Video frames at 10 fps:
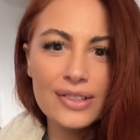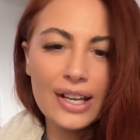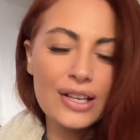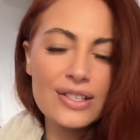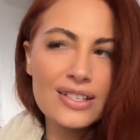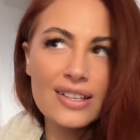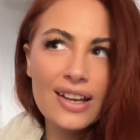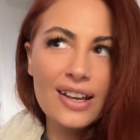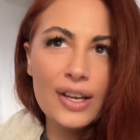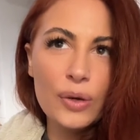Like, it's,
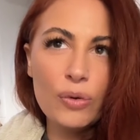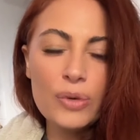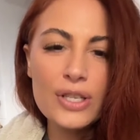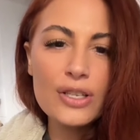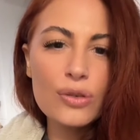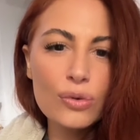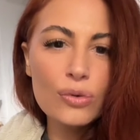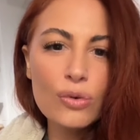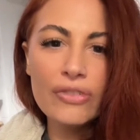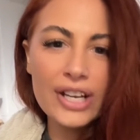we've been
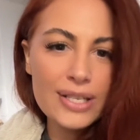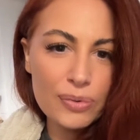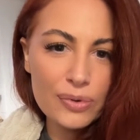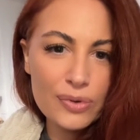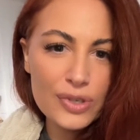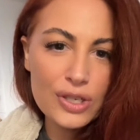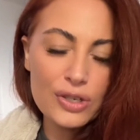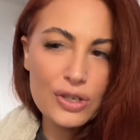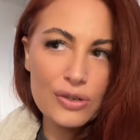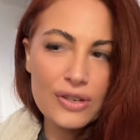so overexposed
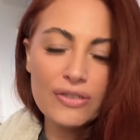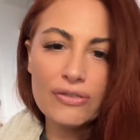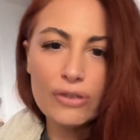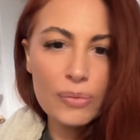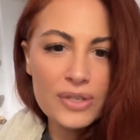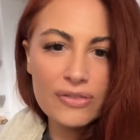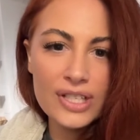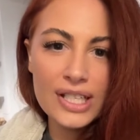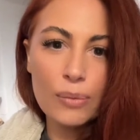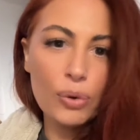to different forms of
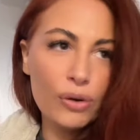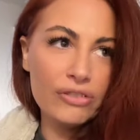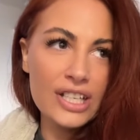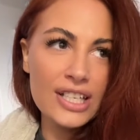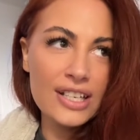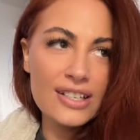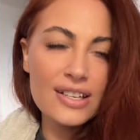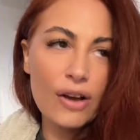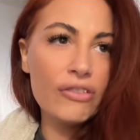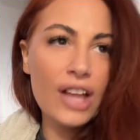feeding, like bottle feeding and
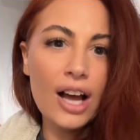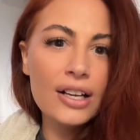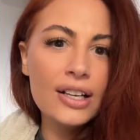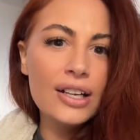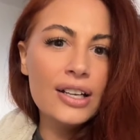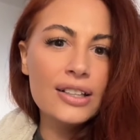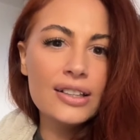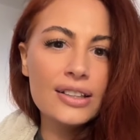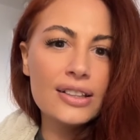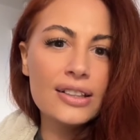stuff, that
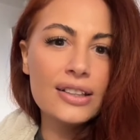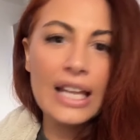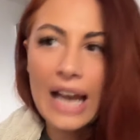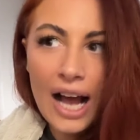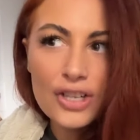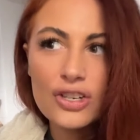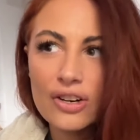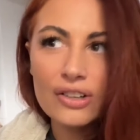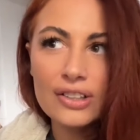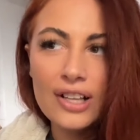the
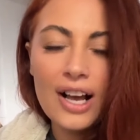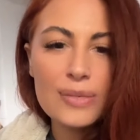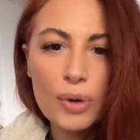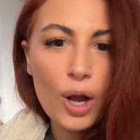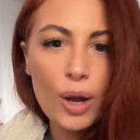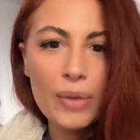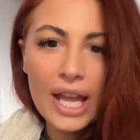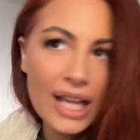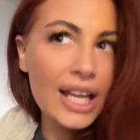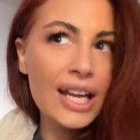natural has become
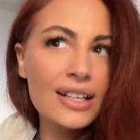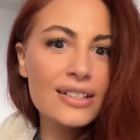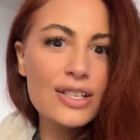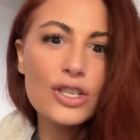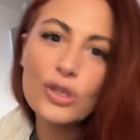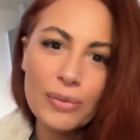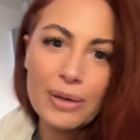alien to so many